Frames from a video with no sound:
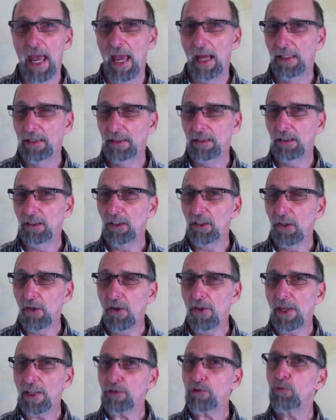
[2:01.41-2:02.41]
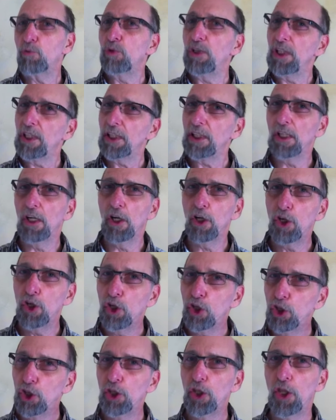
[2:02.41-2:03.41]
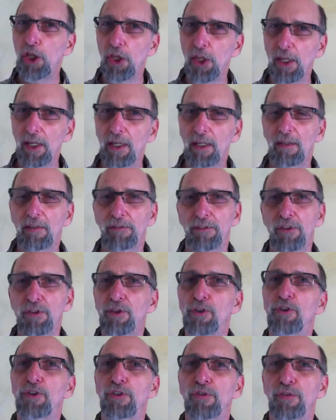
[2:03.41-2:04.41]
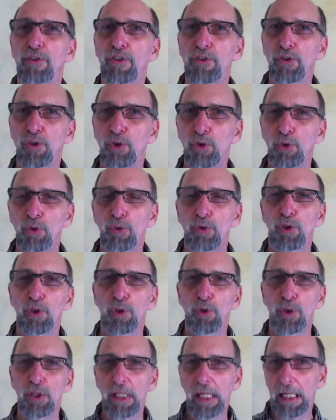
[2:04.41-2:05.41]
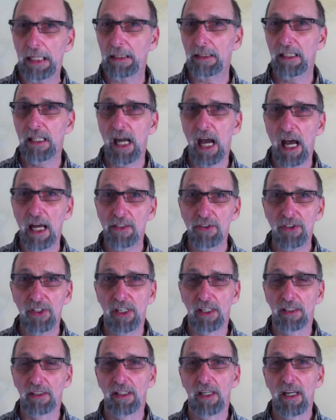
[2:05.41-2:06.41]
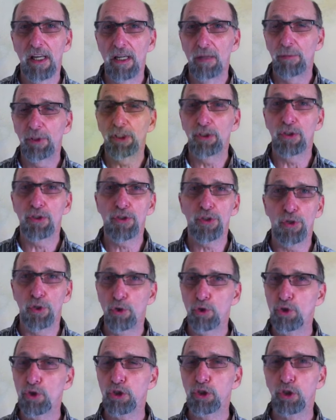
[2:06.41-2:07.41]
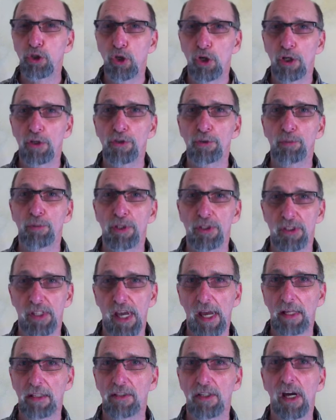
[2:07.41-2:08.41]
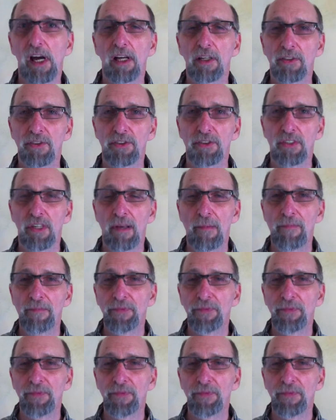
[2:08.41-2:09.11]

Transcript: And, you know, that's really a good thing for those of us who create content, because those laws protect us.